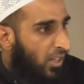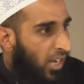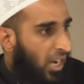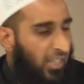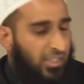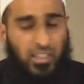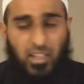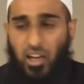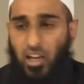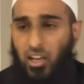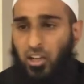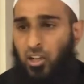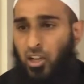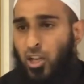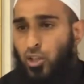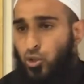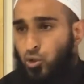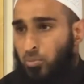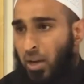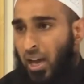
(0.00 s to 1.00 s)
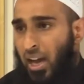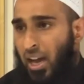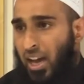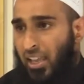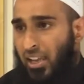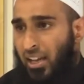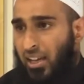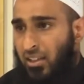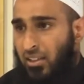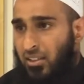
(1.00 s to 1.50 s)
And that Allah
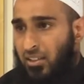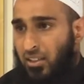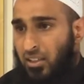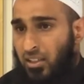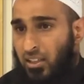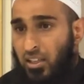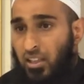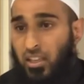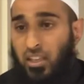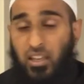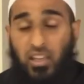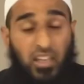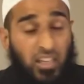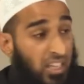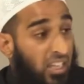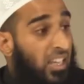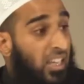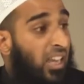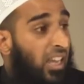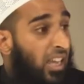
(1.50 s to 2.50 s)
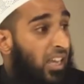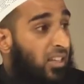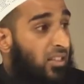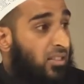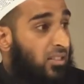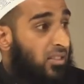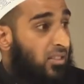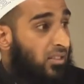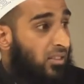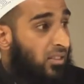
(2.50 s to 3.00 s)
subhanahu, He
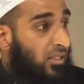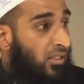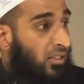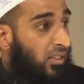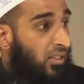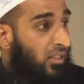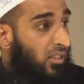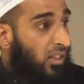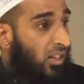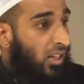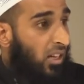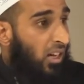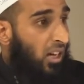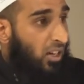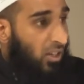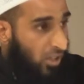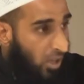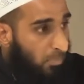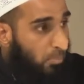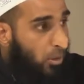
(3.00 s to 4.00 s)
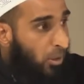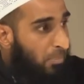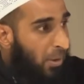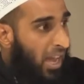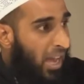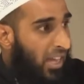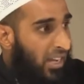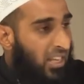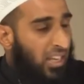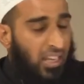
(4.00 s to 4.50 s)
is Ar-Rabbul
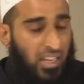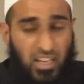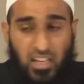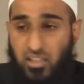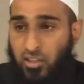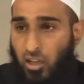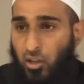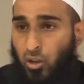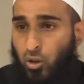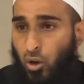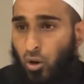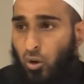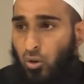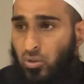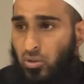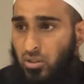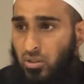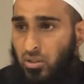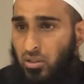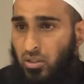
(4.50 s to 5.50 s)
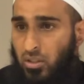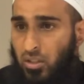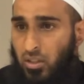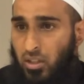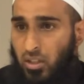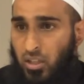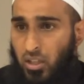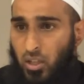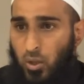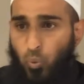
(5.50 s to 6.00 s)
Bari, He is the Lord
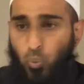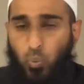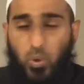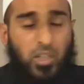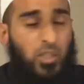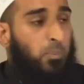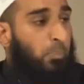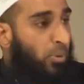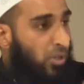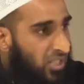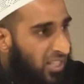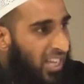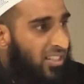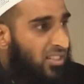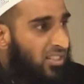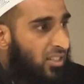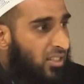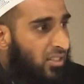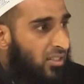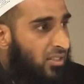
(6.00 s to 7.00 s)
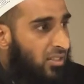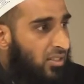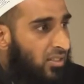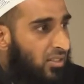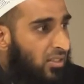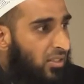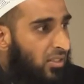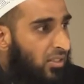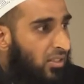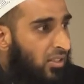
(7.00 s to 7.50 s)
which possesses
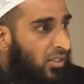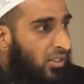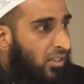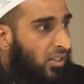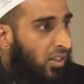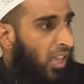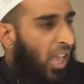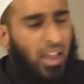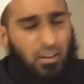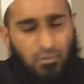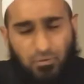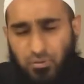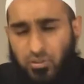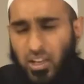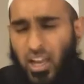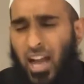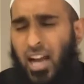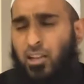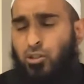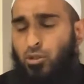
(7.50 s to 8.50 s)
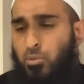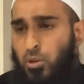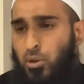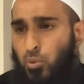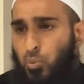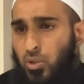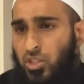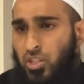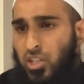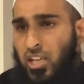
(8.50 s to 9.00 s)
every
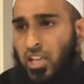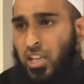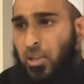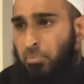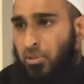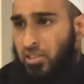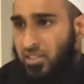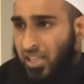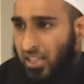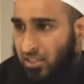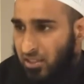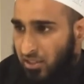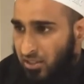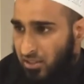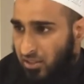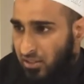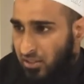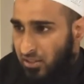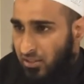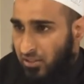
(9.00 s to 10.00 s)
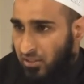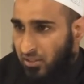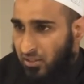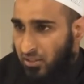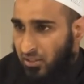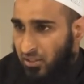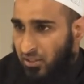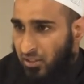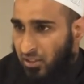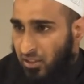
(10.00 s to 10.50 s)
attribute which He possesses.
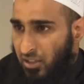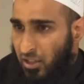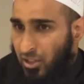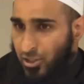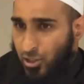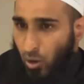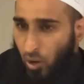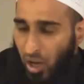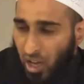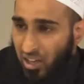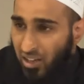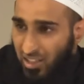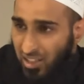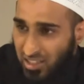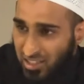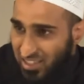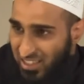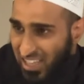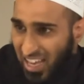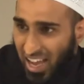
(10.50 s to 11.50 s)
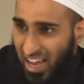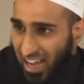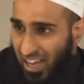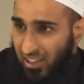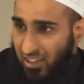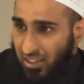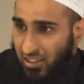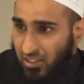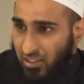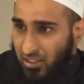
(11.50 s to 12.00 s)
So
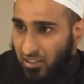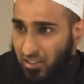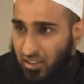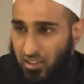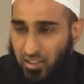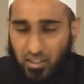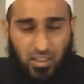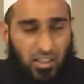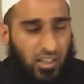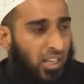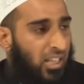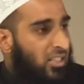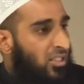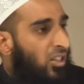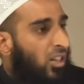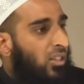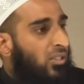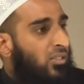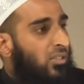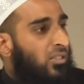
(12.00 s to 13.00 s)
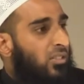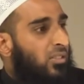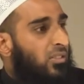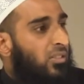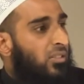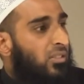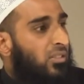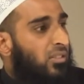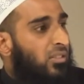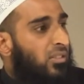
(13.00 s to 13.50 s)
Ar-Razzaq is not
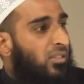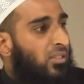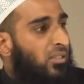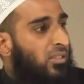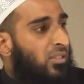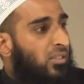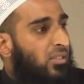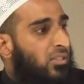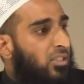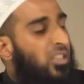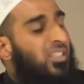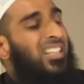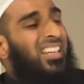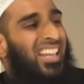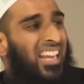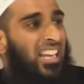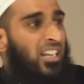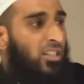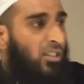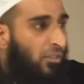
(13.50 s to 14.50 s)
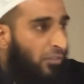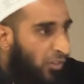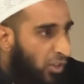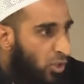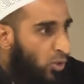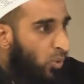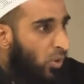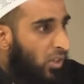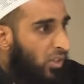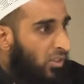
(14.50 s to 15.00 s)
just an
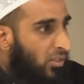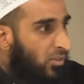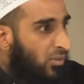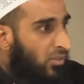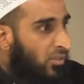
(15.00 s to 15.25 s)
individual